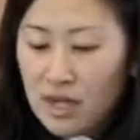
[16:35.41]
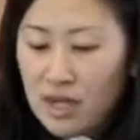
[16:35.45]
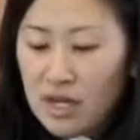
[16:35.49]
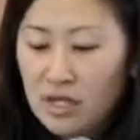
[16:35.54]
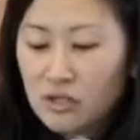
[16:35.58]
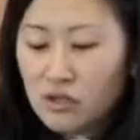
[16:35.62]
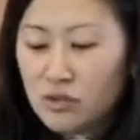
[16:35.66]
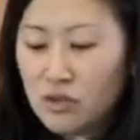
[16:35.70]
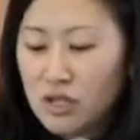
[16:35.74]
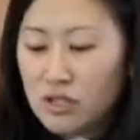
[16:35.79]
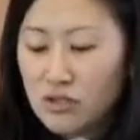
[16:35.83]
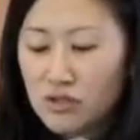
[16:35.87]

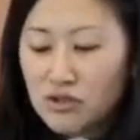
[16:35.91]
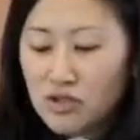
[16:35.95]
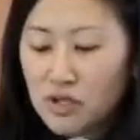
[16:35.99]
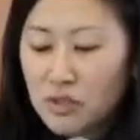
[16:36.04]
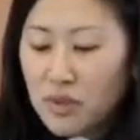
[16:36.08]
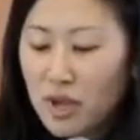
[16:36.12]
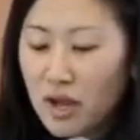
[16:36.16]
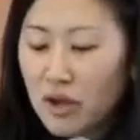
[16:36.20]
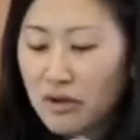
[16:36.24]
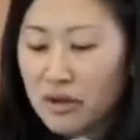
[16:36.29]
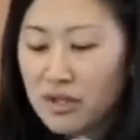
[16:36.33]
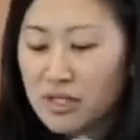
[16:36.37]
So these are some
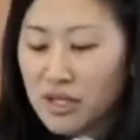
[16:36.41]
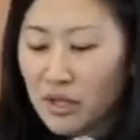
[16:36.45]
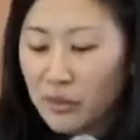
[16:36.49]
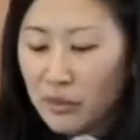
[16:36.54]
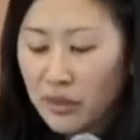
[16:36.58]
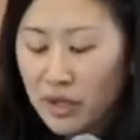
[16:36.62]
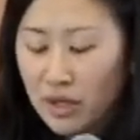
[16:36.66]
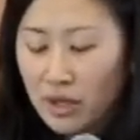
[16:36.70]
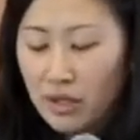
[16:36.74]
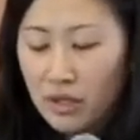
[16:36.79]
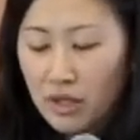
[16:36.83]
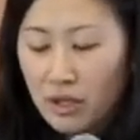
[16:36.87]
areas that
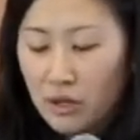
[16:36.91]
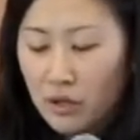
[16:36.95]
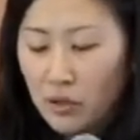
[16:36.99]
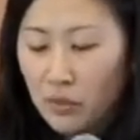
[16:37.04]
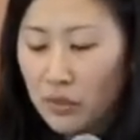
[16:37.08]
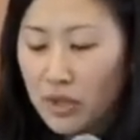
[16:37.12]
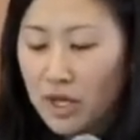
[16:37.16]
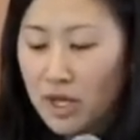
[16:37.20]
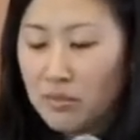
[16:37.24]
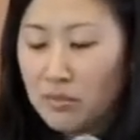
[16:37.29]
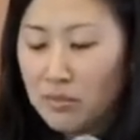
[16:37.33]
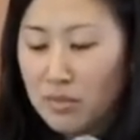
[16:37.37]
we
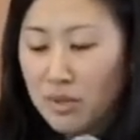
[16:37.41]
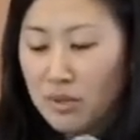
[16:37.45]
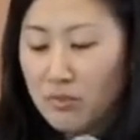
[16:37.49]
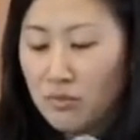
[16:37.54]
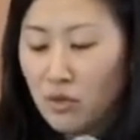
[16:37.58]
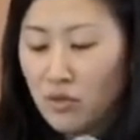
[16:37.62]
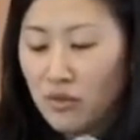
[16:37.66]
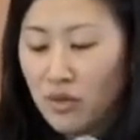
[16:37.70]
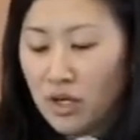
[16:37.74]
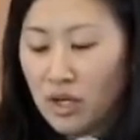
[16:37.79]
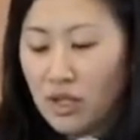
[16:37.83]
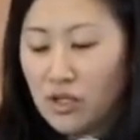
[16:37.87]
can be
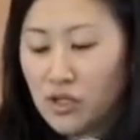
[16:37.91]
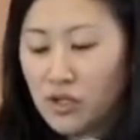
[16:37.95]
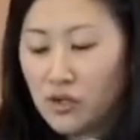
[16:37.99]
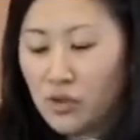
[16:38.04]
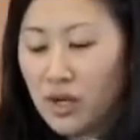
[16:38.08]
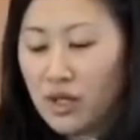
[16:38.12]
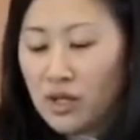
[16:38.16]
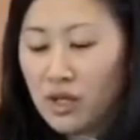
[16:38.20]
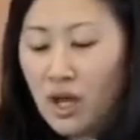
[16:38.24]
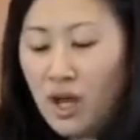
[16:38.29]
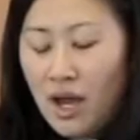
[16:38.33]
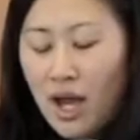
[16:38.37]
moving into.
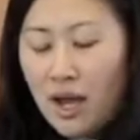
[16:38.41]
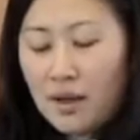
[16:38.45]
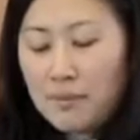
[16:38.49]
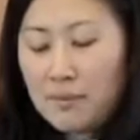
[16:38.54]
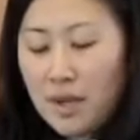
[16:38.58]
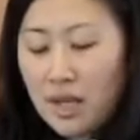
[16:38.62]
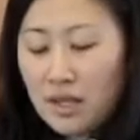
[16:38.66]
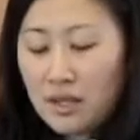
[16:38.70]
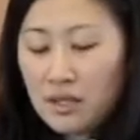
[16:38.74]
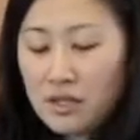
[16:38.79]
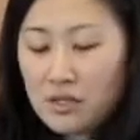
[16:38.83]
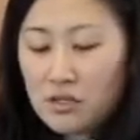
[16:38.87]
And I
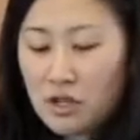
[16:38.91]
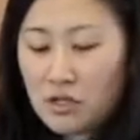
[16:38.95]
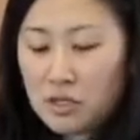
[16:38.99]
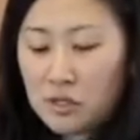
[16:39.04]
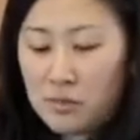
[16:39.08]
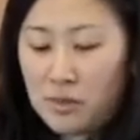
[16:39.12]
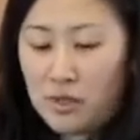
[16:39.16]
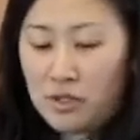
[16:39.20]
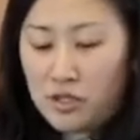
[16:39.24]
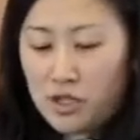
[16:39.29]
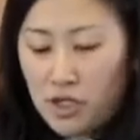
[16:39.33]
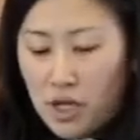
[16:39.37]
mainly talked
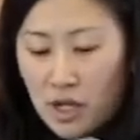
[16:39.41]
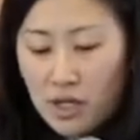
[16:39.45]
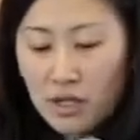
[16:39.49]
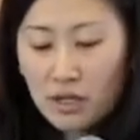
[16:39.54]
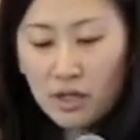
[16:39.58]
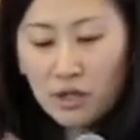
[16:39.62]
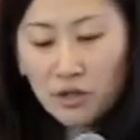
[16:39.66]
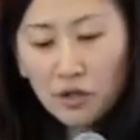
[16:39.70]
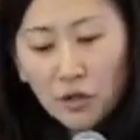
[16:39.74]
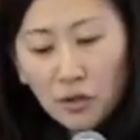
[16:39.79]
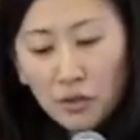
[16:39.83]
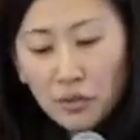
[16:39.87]
about China
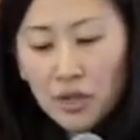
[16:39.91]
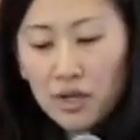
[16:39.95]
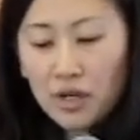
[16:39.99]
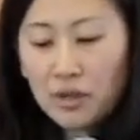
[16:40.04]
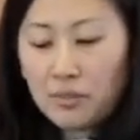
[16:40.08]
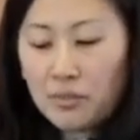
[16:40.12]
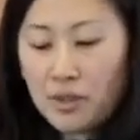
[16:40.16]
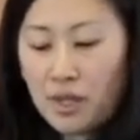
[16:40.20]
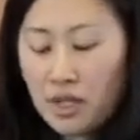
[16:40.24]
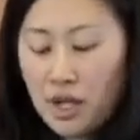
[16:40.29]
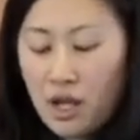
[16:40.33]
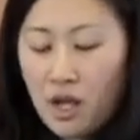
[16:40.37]
and Korea,
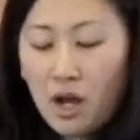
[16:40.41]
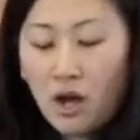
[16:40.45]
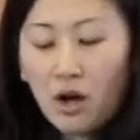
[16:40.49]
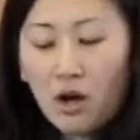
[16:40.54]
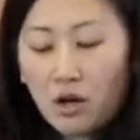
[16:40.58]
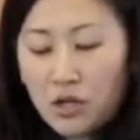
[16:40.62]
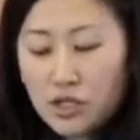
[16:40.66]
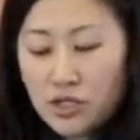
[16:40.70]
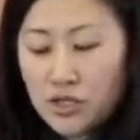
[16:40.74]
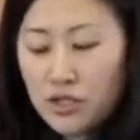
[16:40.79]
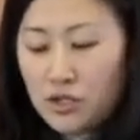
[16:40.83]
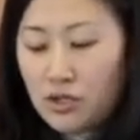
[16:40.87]
but
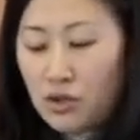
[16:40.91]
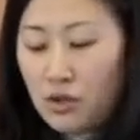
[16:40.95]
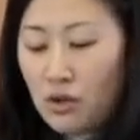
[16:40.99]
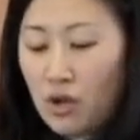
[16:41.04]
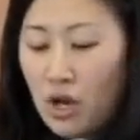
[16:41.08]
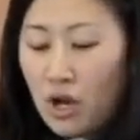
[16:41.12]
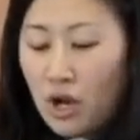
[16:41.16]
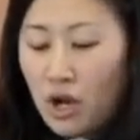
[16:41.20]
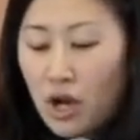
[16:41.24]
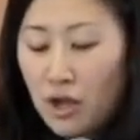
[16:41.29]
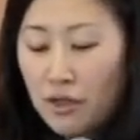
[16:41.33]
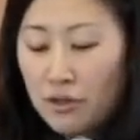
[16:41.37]
also
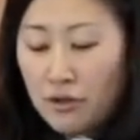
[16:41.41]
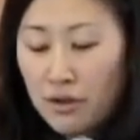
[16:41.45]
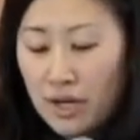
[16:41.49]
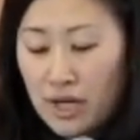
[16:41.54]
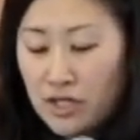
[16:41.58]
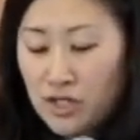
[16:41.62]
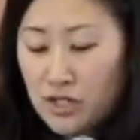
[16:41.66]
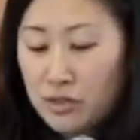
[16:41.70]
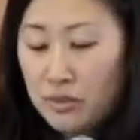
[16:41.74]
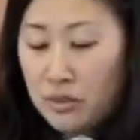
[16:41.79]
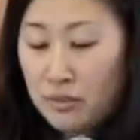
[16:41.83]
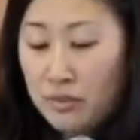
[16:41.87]
other
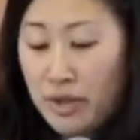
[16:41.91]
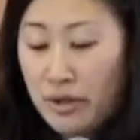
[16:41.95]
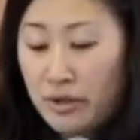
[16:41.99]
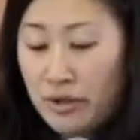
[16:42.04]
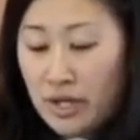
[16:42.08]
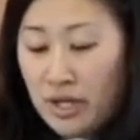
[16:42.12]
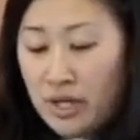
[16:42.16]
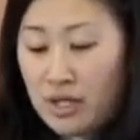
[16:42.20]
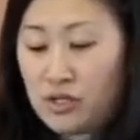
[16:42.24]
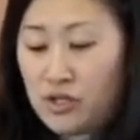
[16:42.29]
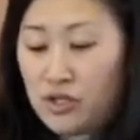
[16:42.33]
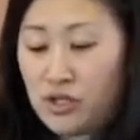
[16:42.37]
Asian
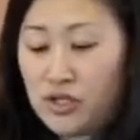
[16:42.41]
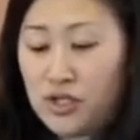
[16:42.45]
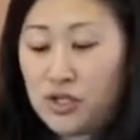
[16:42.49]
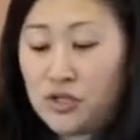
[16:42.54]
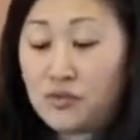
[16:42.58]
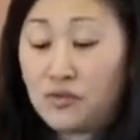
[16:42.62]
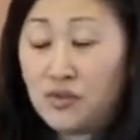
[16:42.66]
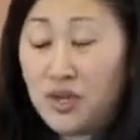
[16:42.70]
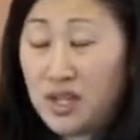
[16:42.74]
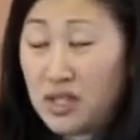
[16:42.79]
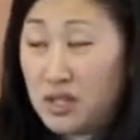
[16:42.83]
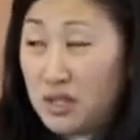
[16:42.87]
Americans, such as
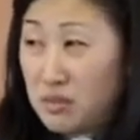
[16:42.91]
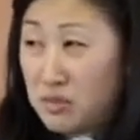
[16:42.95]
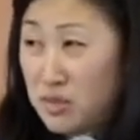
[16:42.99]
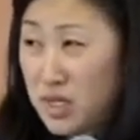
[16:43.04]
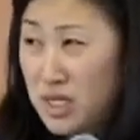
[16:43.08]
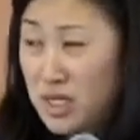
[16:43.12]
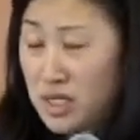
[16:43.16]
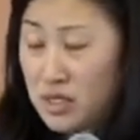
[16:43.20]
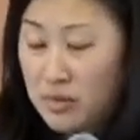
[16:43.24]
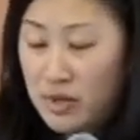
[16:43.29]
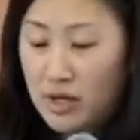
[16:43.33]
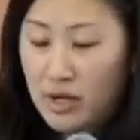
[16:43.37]

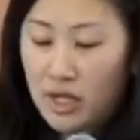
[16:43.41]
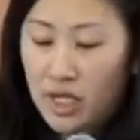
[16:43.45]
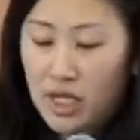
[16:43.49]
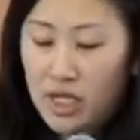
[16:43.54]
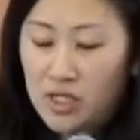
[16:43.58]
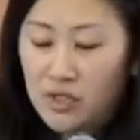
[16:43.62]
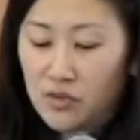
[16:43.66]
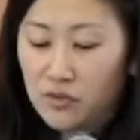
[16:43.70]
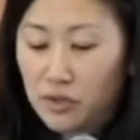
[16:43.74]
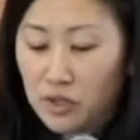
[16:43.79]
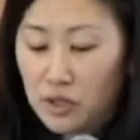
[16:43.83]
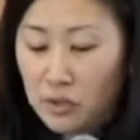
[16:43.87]
Vietnamese
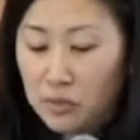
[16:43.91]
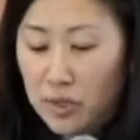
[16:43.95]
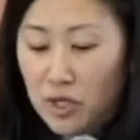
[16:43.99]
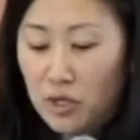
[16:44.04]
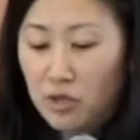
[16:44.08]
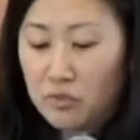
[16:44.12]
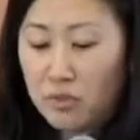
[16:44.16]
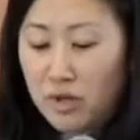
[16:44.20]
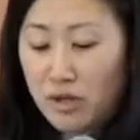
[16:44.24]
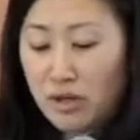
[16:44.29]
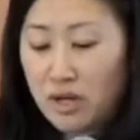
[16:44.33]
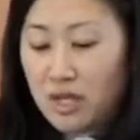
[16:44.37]
Americans, Filipino
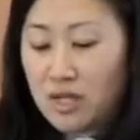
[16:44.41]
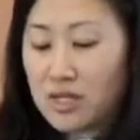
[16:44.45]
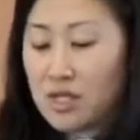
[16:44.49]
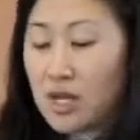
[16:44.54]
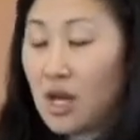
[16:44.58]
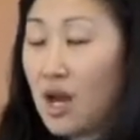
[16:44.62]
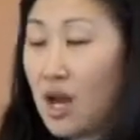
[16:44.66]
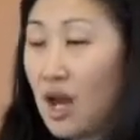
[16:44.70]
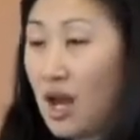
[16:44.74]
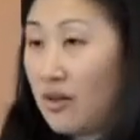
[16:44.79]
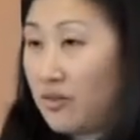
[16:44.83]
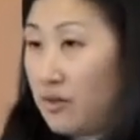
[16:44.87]
Americans,
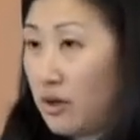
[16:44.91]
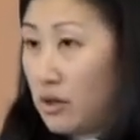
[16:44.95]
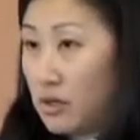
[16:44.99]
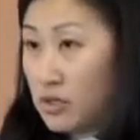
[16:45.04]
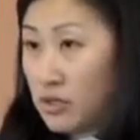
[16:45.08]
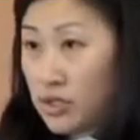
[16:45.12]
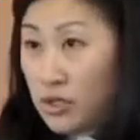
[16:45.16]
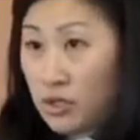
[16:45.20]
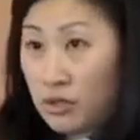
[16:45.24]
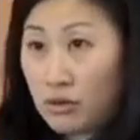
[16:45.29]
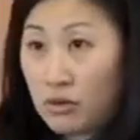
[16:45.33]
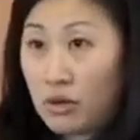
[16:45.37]
have
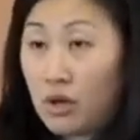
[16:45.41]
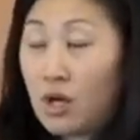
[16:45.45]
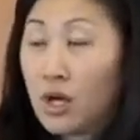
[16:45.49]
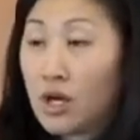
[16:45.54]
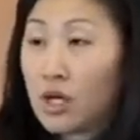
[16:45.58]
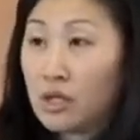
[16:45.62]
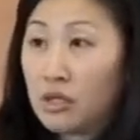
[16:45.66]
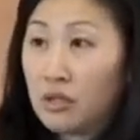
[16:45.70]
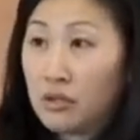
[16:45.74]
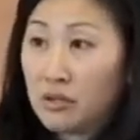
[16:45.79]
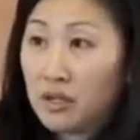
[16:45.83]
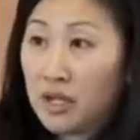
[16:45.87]
also
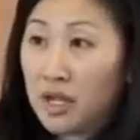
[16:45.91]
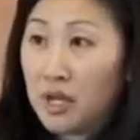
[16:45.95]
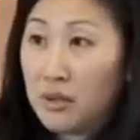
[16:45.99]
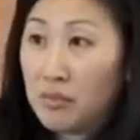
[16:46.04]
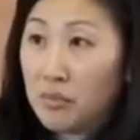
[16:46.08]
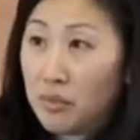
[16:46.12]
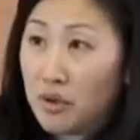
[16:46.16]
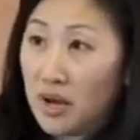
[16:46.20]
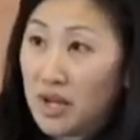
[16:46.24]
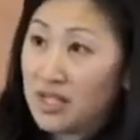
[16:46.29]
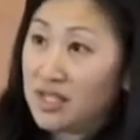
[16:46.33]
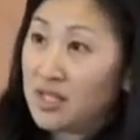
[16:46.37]
clearly
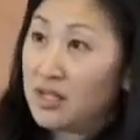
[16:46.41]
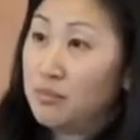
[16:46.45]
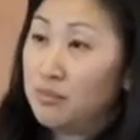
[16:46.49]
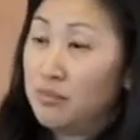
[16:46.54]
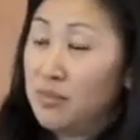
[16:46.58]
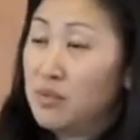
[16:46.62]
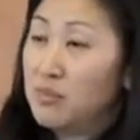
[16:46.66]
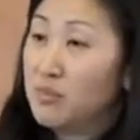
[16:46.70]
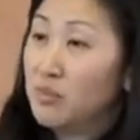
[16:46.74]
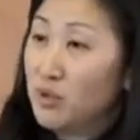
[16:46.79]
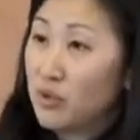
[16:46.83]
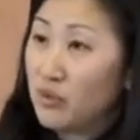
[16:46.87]
embraced and
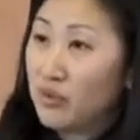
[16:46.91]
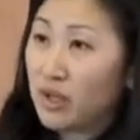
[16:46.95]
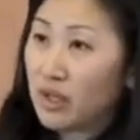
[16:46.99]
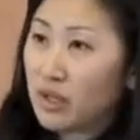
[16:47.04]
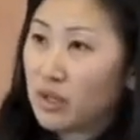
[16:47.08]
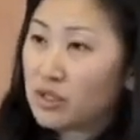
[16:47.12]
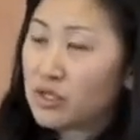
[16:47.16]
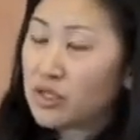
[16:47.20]
been moving,